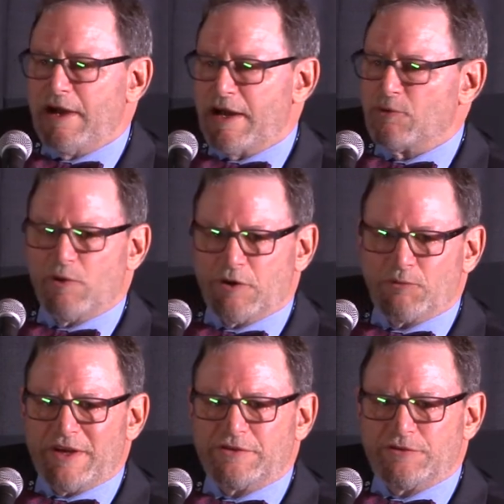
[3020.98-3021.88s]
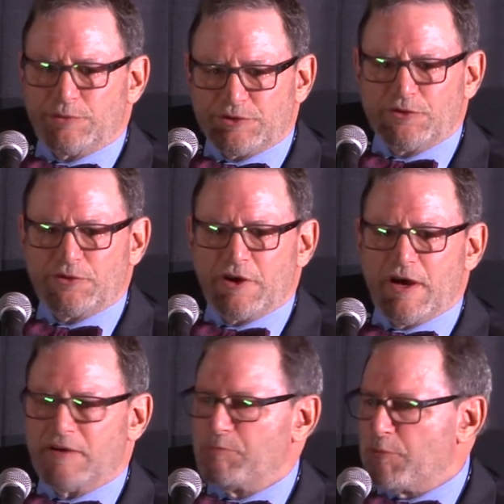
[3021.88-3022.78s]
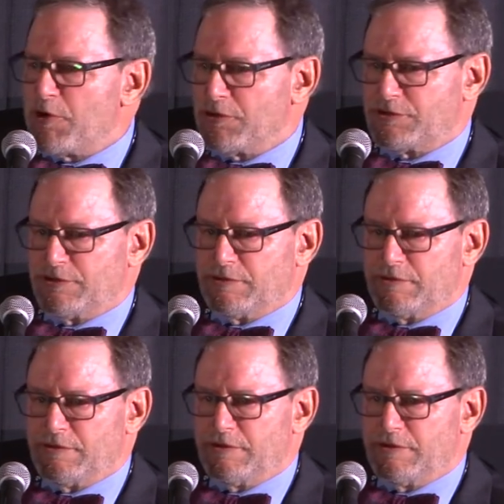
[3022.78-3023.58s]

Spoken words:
I don't want to rent to a certain kind of person,